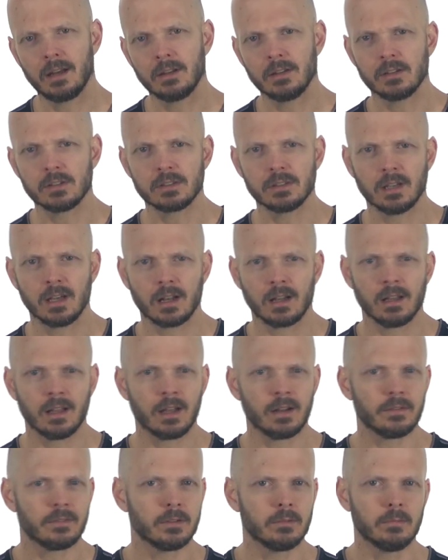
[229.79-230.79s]
and there's not a
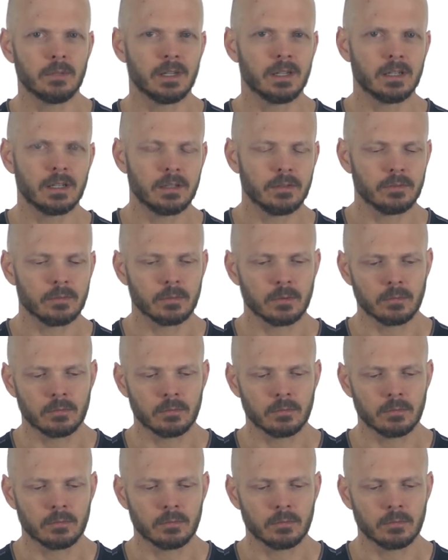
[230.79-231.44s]
lot of femininity from the